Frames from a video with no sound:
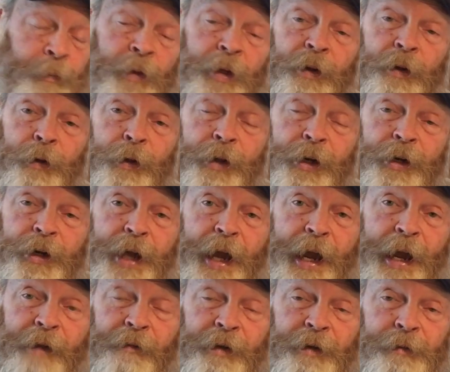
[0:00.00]
well, there you
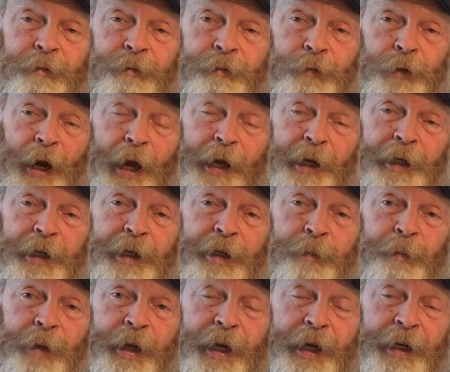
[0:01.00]
have it. Fried it
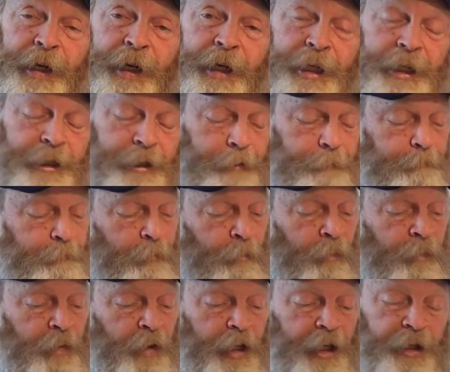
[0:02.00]
in mayonnaise.
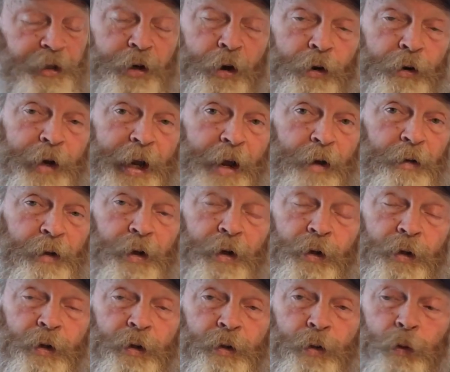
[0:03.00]
It turned out
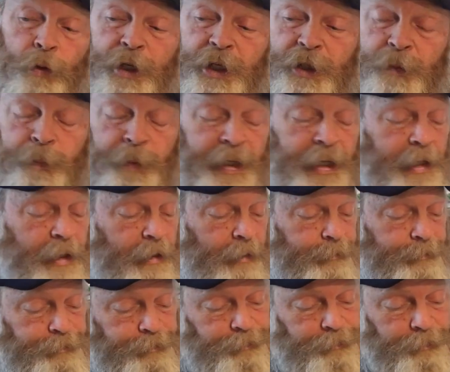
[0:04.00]
crispy,
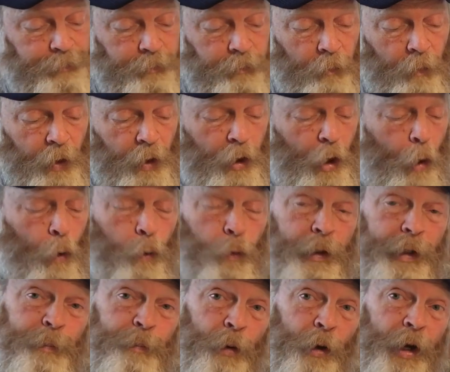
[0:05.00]

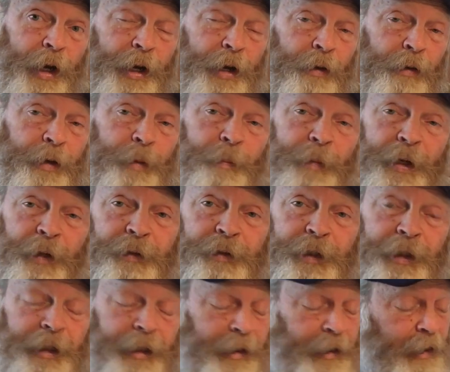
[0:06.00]
goldeny brown. It
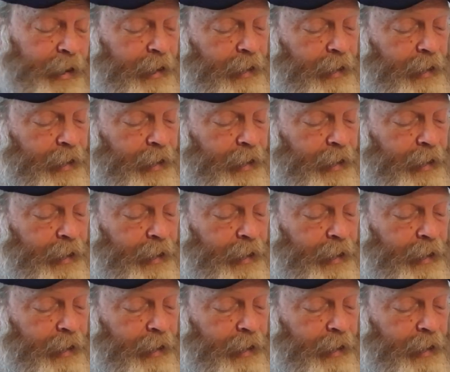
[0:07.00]
melted it.